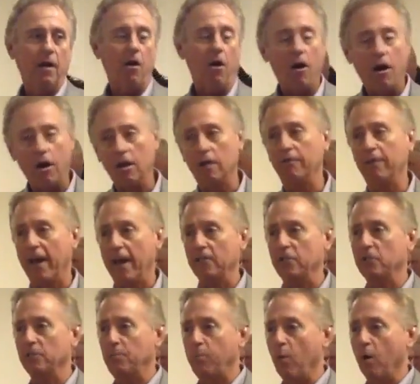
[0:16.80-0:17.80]
All of
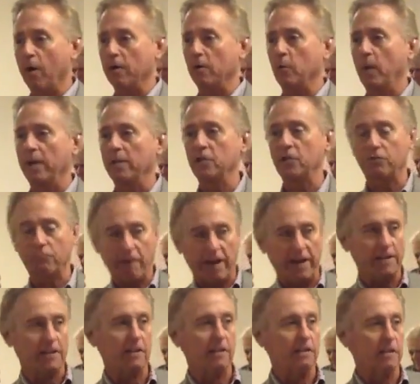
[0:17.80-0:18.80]
that support went
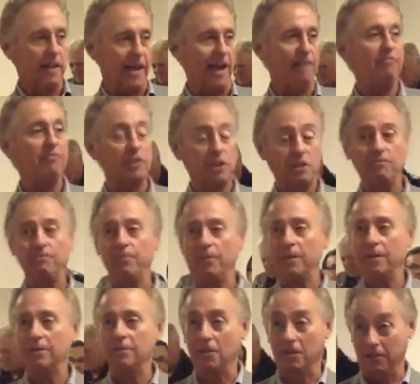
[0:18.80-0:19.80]
straight left
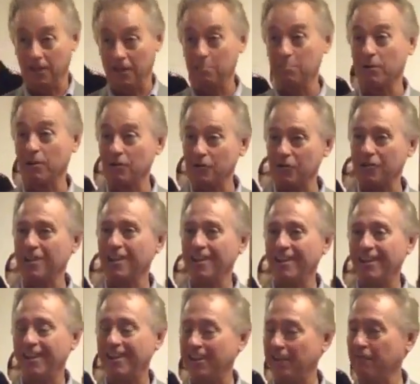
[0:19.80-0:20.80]
to the Liberals.
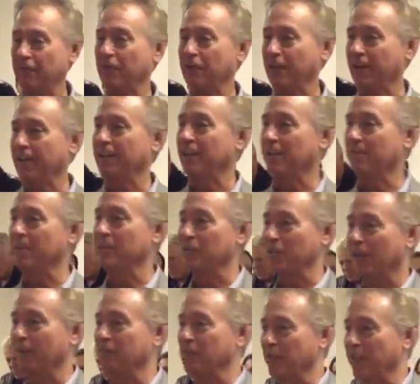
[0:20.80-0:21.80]
I never thought I'd hear
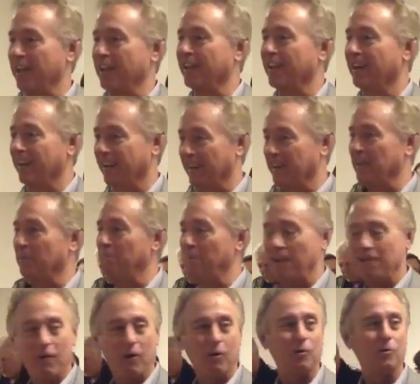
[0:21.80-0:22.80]
myself saying an
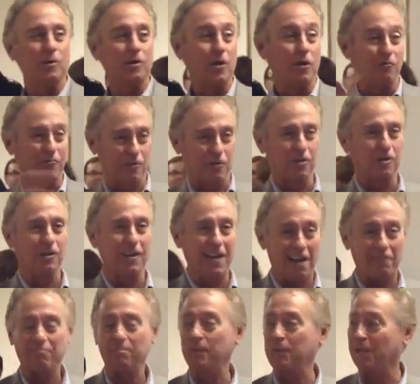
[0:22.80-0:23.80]
NDP vote would go further
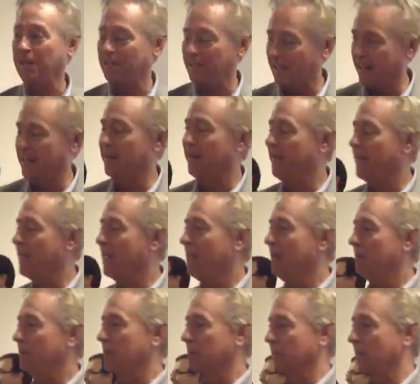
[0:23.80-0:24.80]
left, but they did,
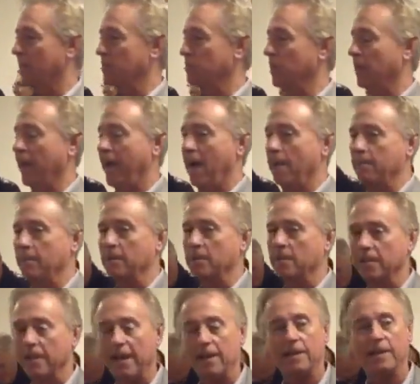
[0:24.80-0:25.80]
because that's what happened
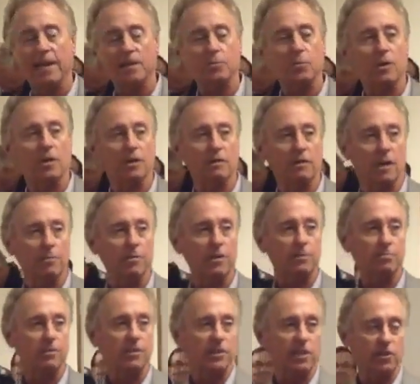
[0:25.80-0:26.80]
tonight. That's where the
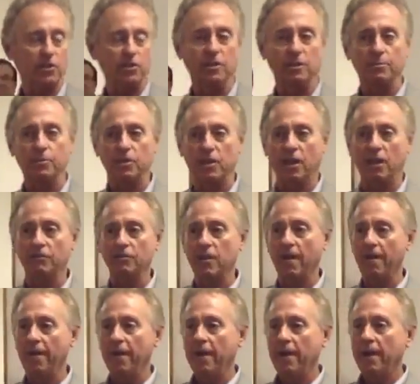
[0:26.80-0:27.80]
Liberals positioned themselves.
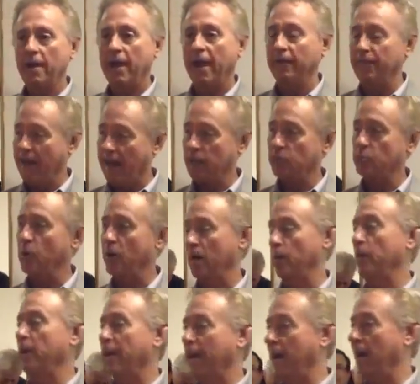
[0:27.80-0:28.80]
And that's
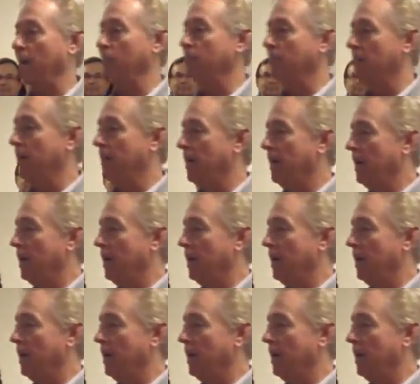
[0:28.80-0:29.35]
why we have